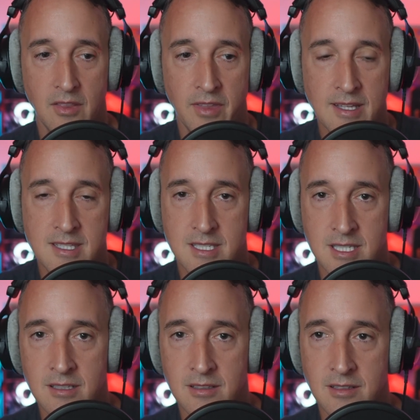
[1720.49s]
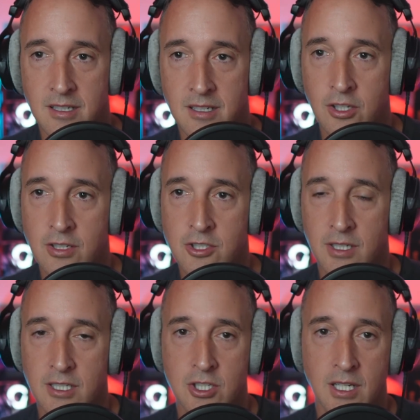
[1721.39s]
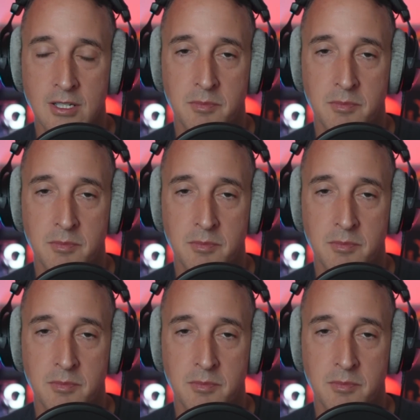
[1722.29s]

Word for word: That's still a good chunk of change.